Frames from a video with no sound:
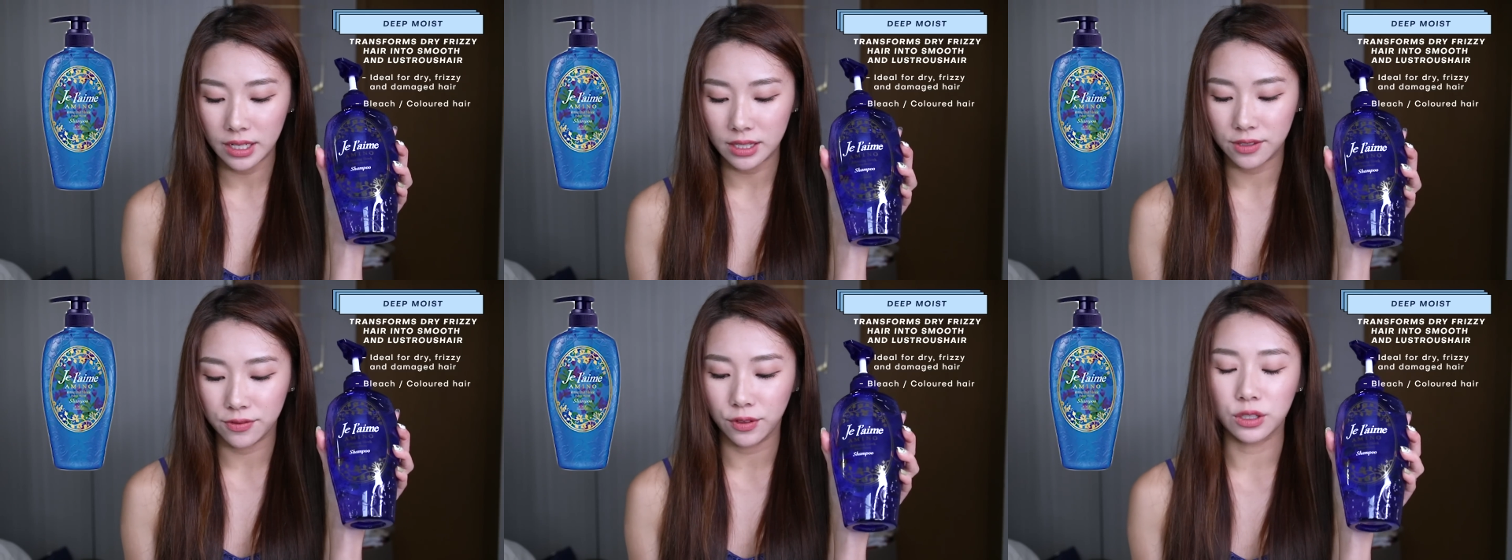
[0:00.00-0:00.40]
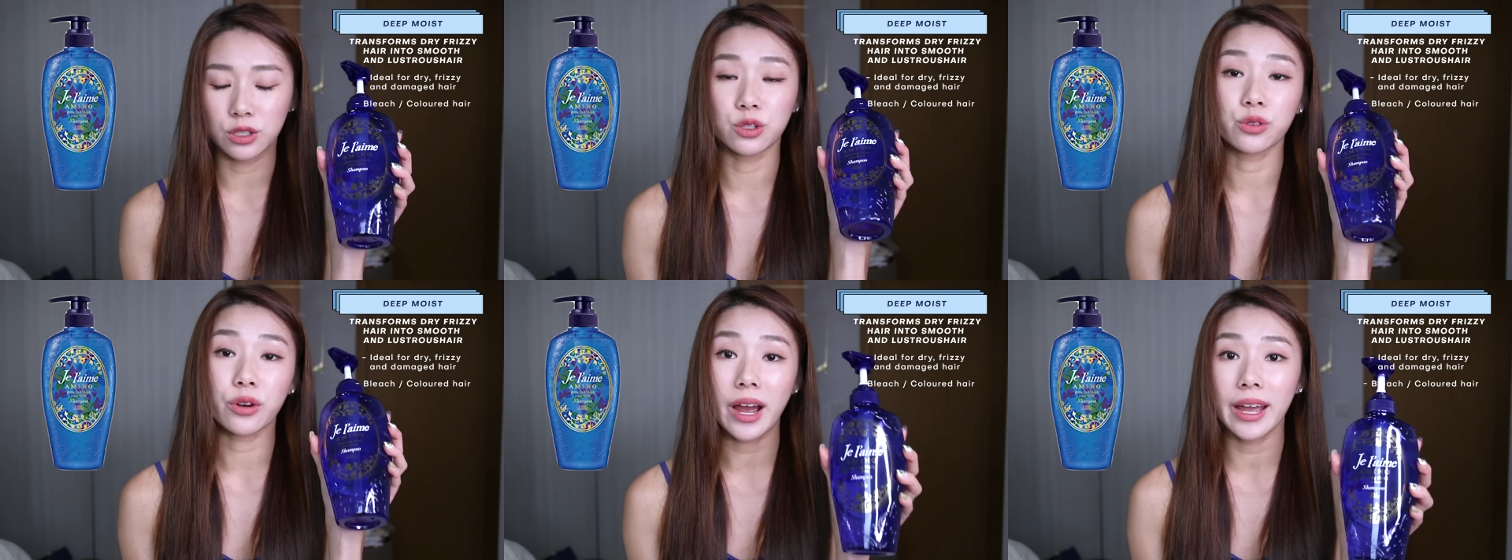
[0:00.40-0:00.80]
it's for
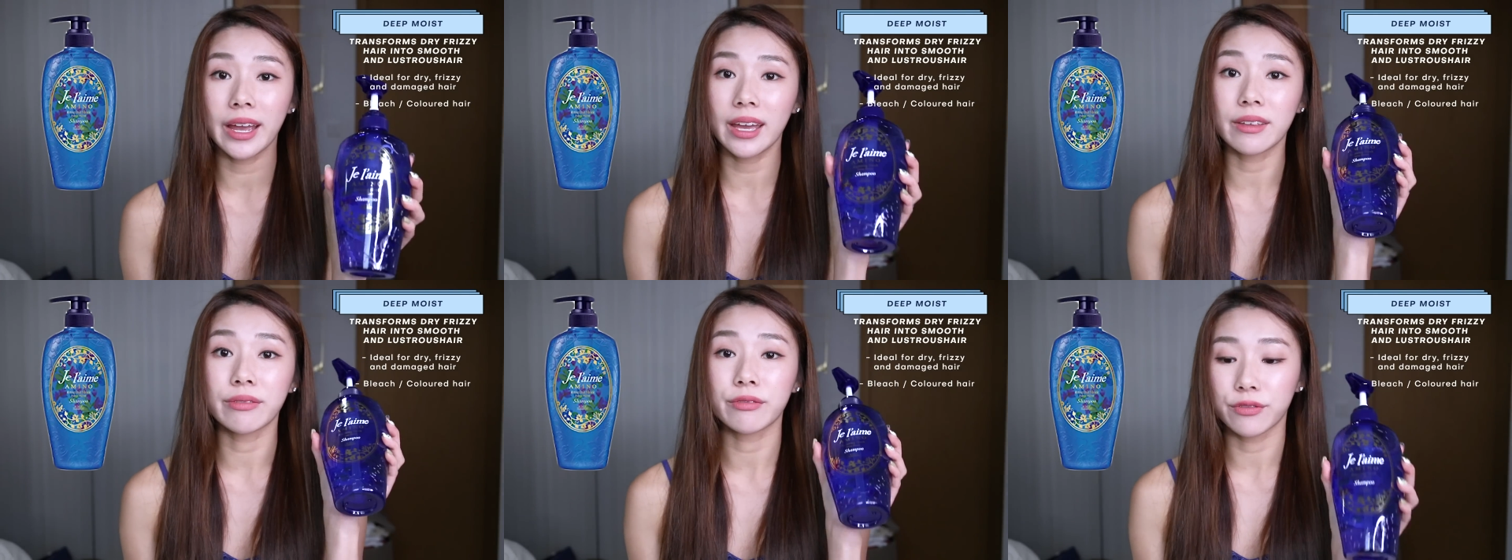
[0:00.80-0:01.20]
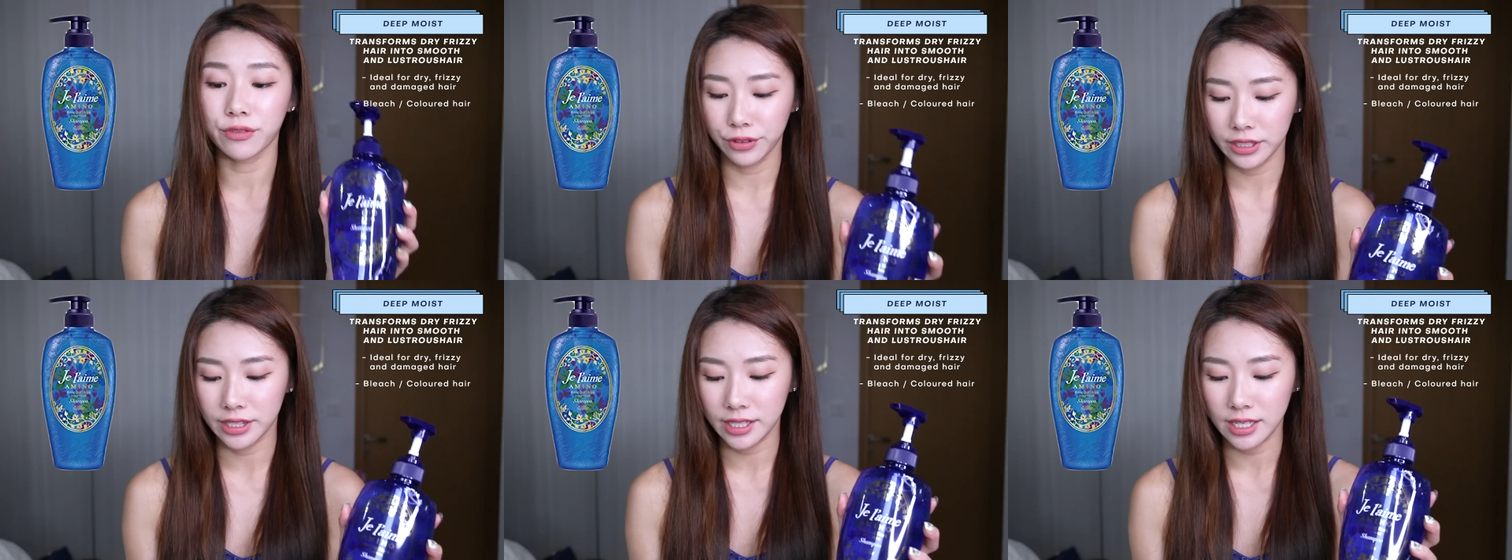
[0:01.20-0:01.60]
dry and
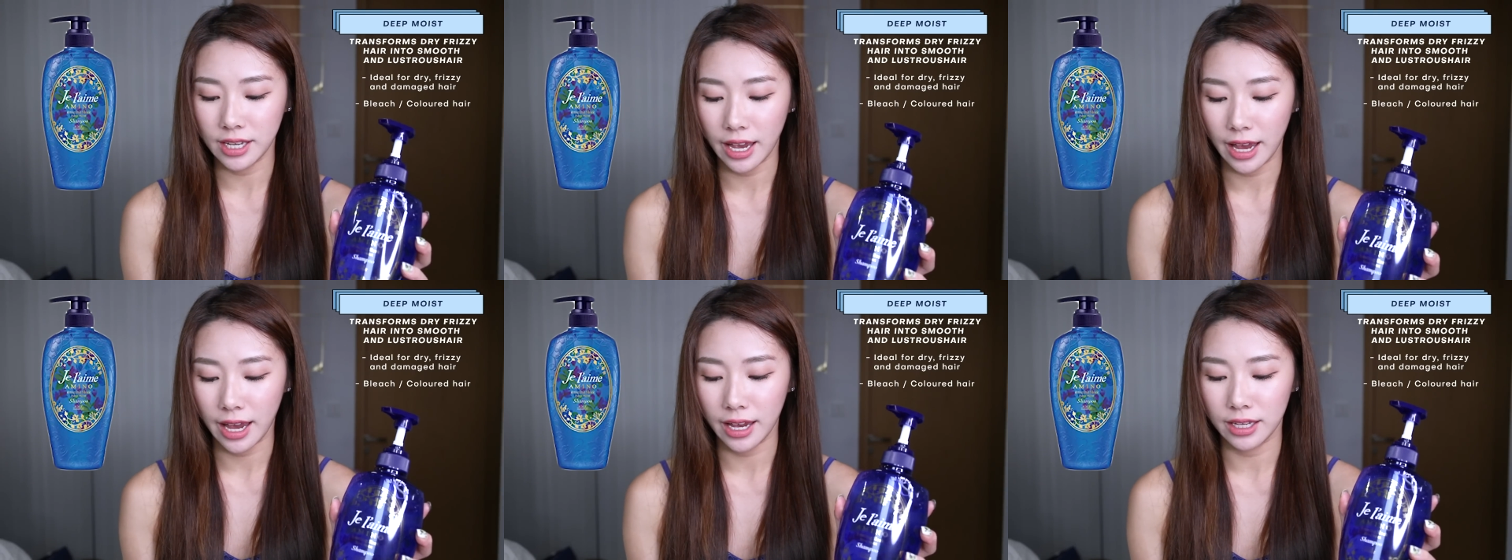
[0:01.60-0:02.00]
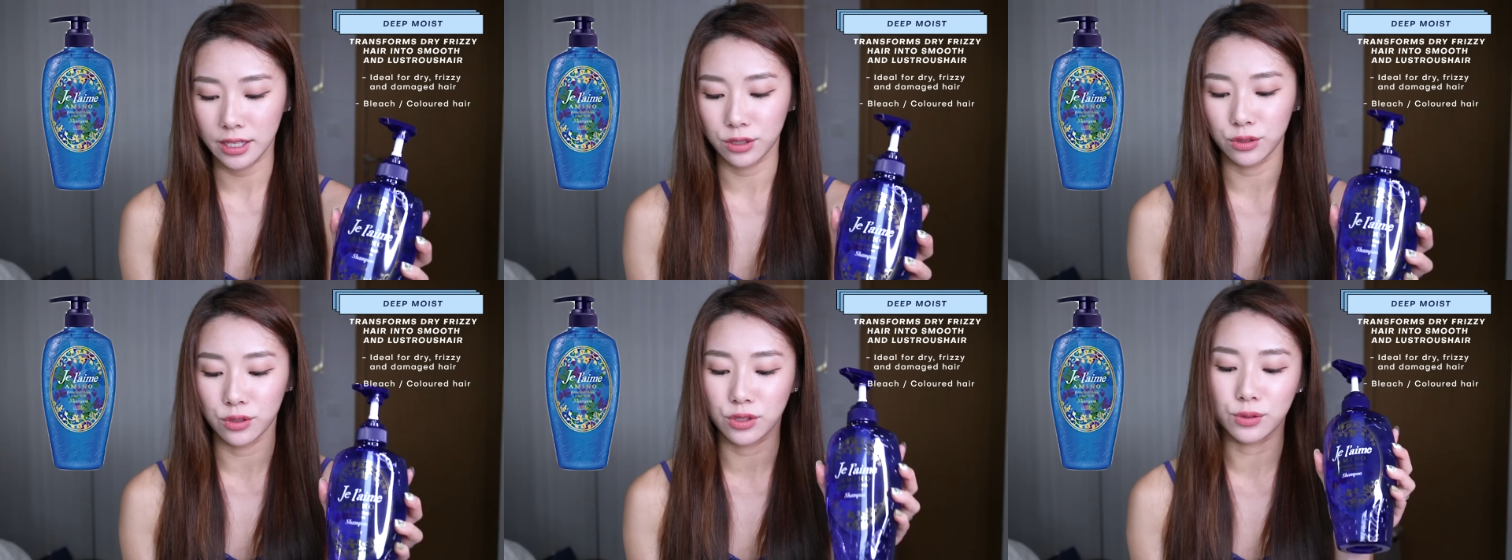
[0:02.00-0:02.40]
frizzy hair
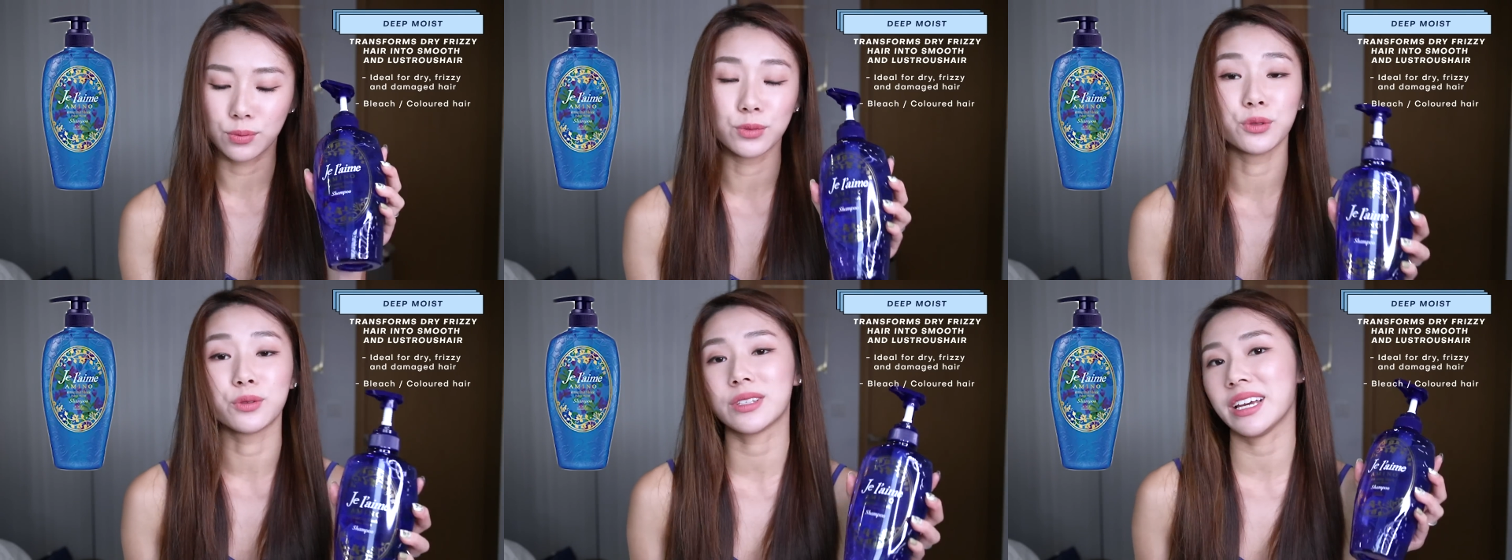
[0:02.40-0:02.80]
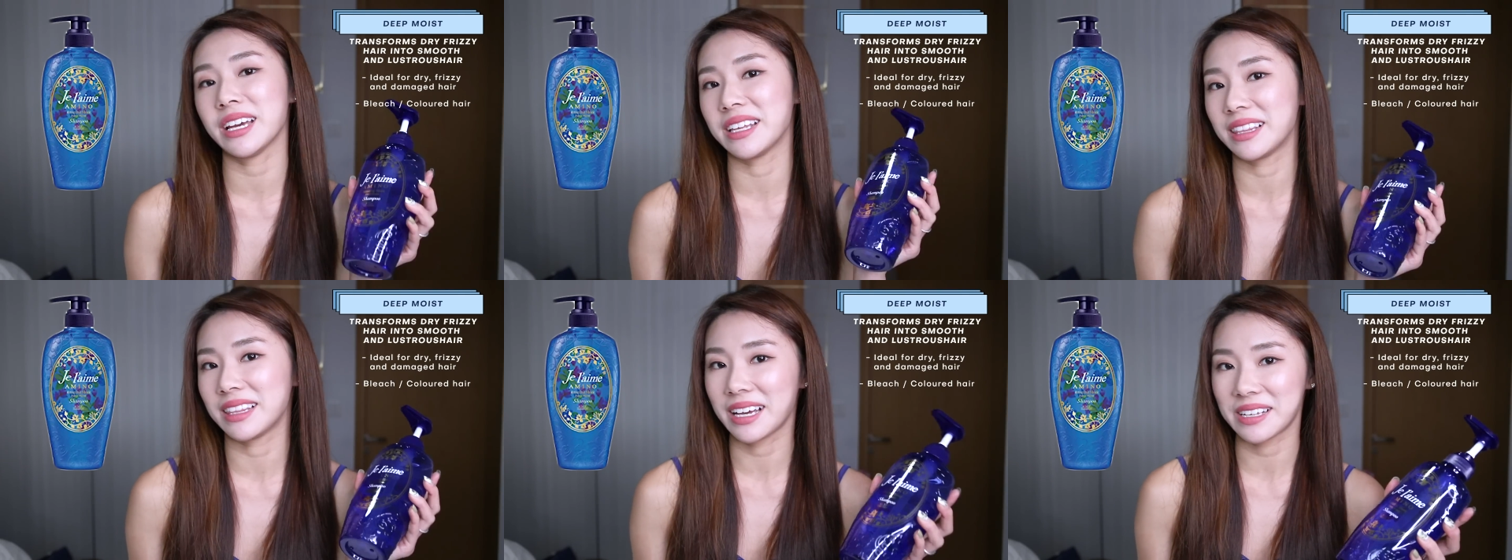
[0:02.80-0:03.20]
into smooth
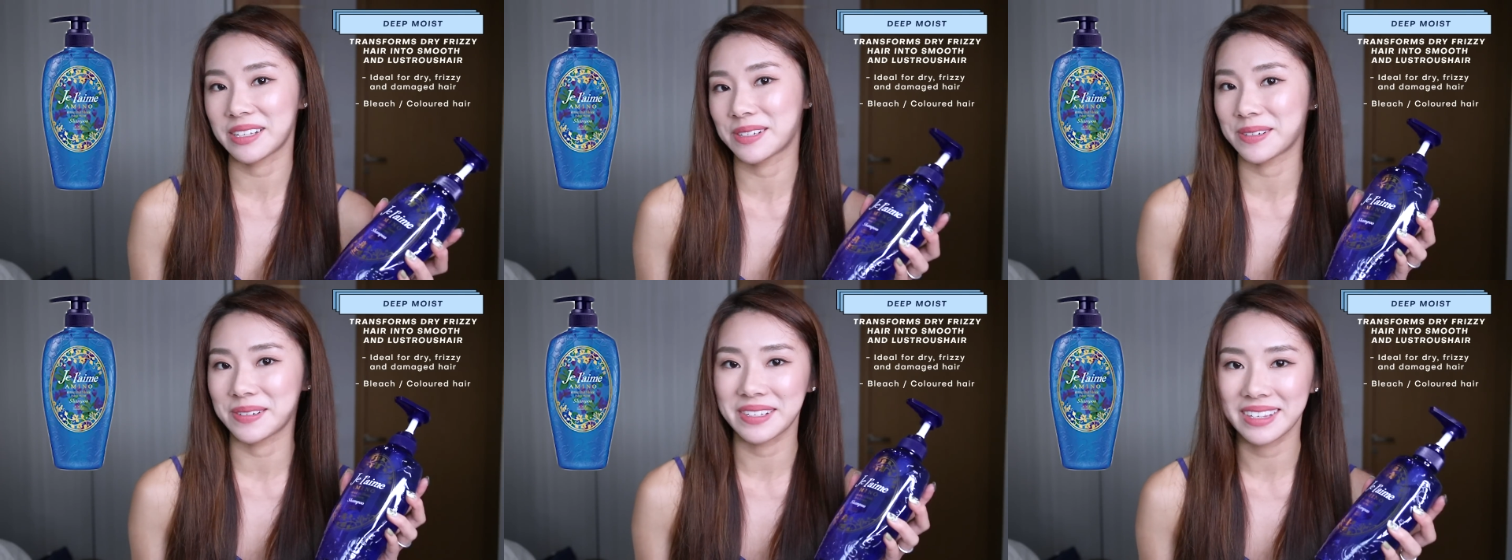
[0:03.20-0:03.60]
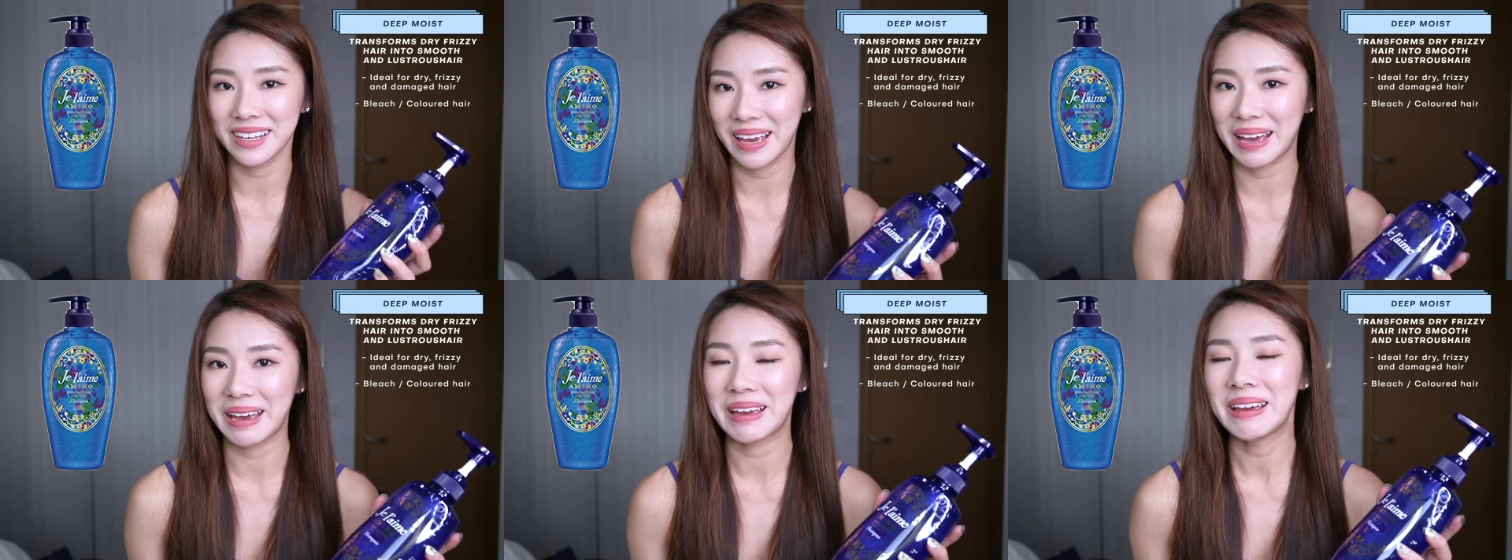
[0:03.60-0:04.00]
and lustrous
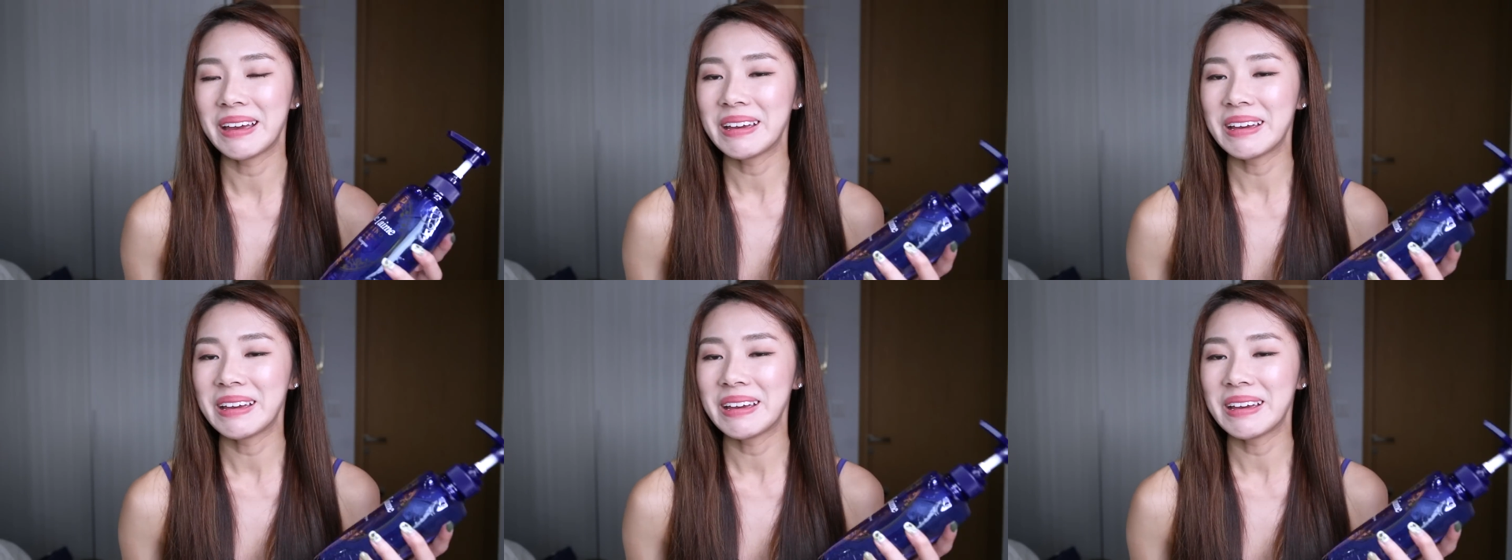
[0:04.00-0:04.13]
hair.